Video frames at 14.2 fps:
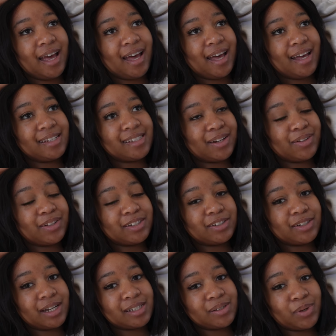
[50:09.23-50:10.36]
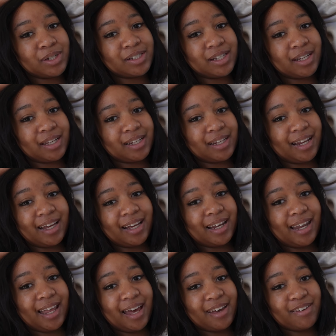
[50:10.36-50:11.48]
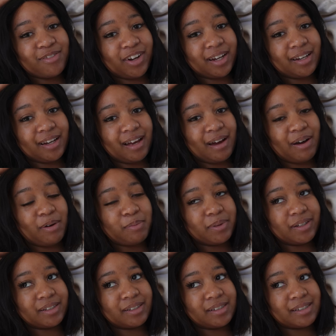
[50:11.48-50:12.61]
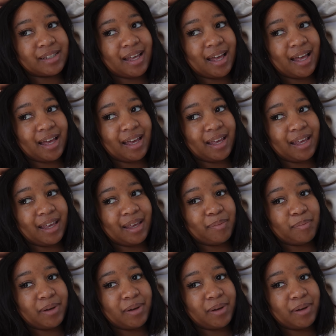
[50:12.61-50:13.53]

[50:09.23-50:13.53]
And I know that you guys are watching it like live right now because I